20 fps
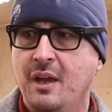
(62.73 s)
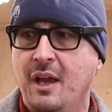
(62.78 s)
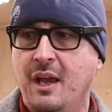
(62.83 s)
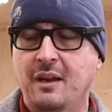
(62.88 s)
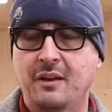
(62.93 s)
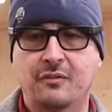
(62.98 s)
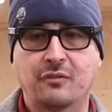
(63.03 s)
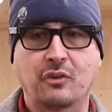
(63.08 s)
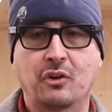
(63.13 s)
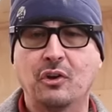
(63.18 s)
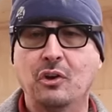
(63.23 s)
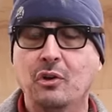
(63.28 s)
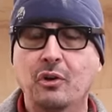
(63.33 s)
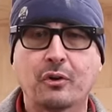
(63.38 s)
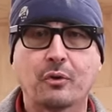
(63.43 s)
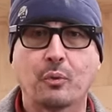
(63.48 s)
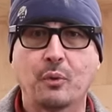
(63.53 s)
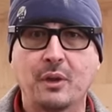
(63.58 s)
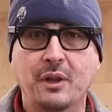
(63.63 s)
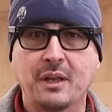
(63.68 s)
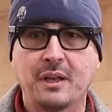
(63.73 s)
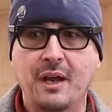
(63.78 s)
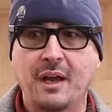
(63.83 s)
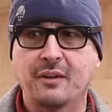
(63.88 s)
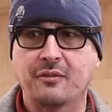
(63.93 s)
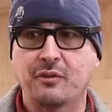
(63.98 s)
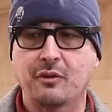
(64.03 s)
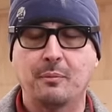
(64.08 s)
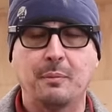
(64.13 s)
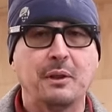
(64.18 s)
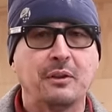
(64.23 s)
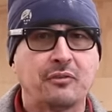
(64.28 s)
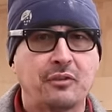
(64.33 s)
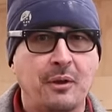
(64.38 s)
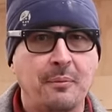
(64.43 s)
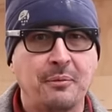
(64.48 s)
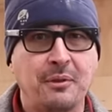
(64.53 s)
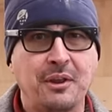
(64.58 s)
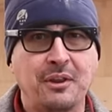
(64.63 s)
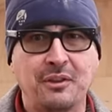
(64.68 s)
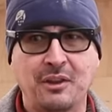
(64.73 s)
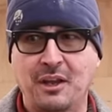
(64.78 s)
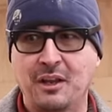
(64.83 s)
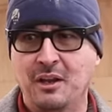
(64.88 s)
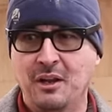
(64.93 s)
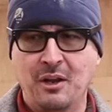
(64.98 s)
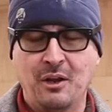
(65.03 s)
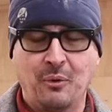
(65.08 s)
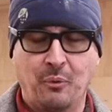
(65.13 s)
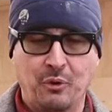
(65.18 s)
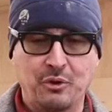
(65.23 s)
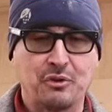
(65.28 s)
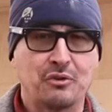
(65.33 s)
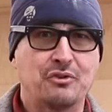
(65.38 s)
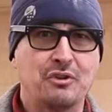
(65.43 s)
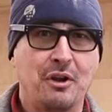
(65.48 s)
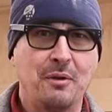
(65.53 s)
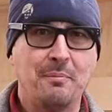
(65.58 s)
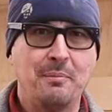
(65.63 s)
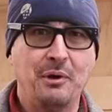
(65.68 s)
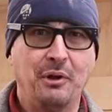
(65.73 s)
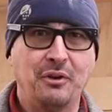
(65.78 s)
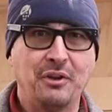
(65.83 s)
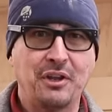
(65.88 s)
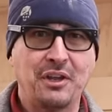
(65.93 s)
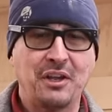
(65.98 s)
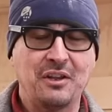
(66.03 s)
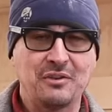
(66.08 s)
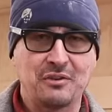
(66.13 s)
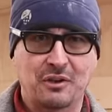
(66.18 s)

And it's gonna look really nice. It'll be something that when you're done building it,